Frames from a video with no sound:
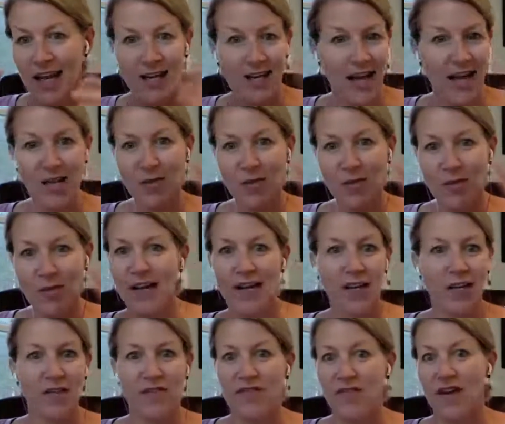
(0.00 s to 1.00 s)
And anybody
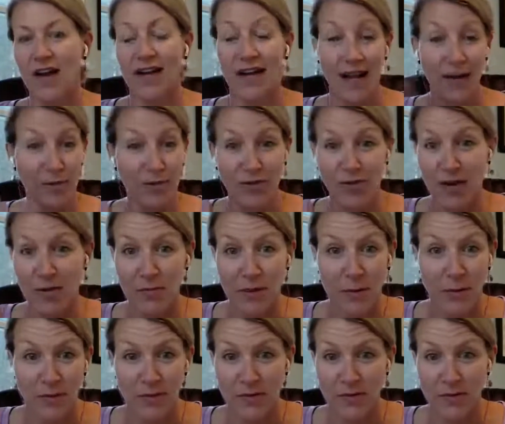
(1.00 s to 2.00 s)
I could find, I would
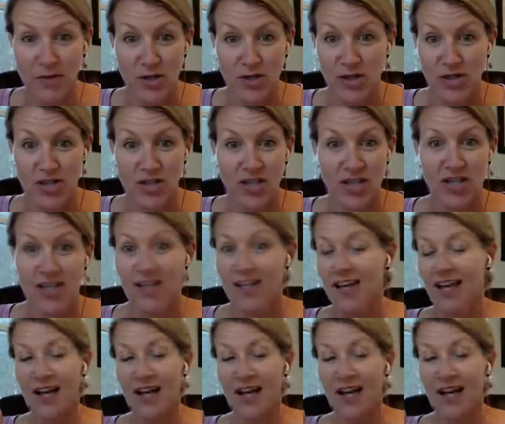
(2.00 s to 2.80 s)
grab people from church